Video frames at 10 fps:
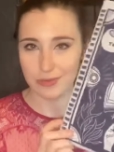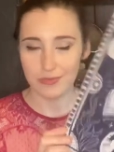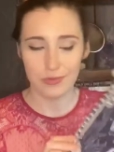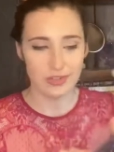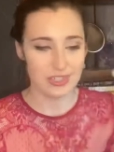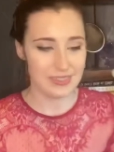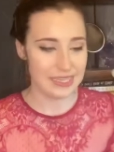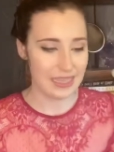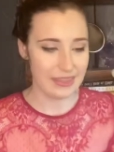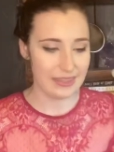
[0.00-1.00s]
fortune
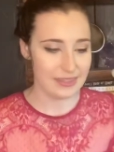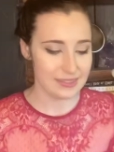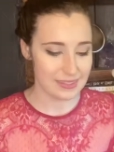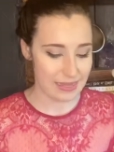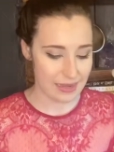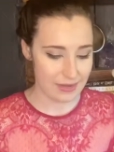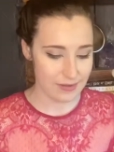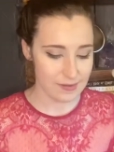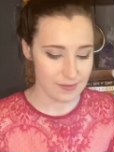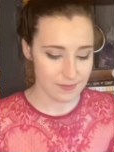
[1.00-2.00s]
telling
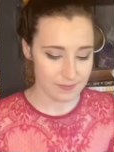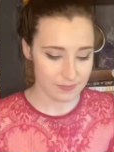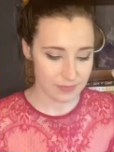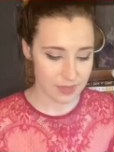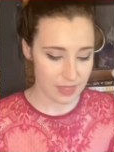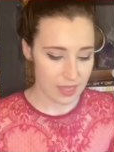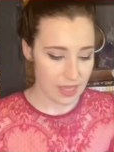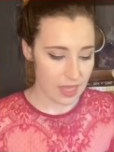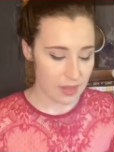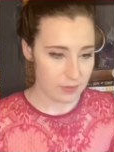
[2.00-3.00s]
style.
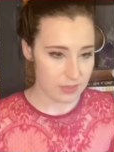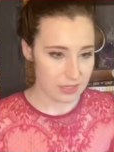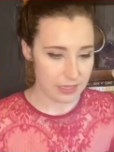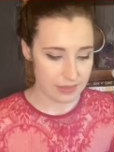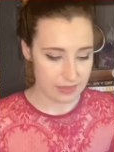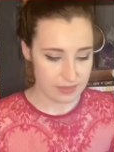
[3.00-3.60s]
I really like this